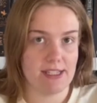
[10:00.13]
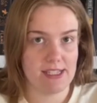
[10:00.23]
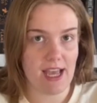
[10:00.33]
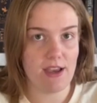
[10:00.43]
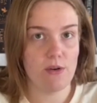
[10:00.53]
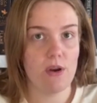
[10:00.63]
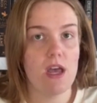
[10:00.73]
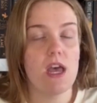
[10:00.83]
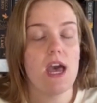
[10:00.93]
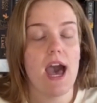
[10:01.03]
a sale,
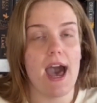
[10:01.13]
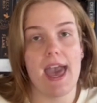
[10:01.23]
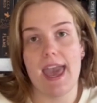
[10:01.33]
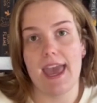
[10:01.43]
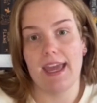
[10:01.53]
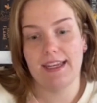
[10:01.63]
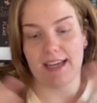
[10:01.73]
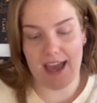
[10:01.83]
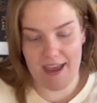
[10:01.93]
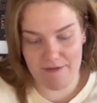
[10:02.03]
and
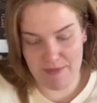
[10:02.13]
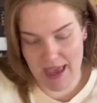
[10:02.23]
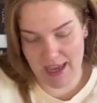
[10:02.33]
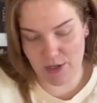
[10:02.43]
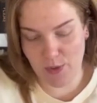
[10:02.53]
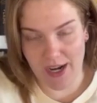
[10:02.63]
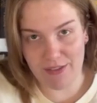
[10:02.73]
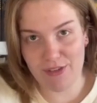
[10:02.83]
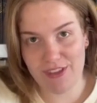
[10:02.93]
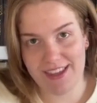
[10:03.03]
I have made quite a
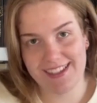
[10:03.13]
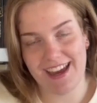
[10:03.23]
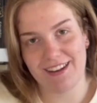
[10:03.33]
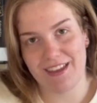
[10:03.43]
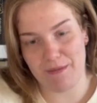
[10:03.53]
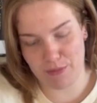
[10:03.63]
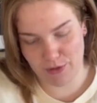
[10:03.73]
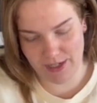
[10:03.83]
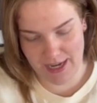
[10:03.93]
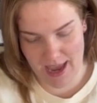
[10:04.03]
few things out of that
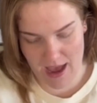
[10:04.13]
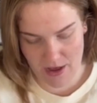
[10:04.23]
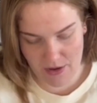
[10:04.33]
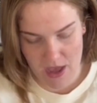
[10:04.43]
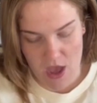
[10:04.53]
book now.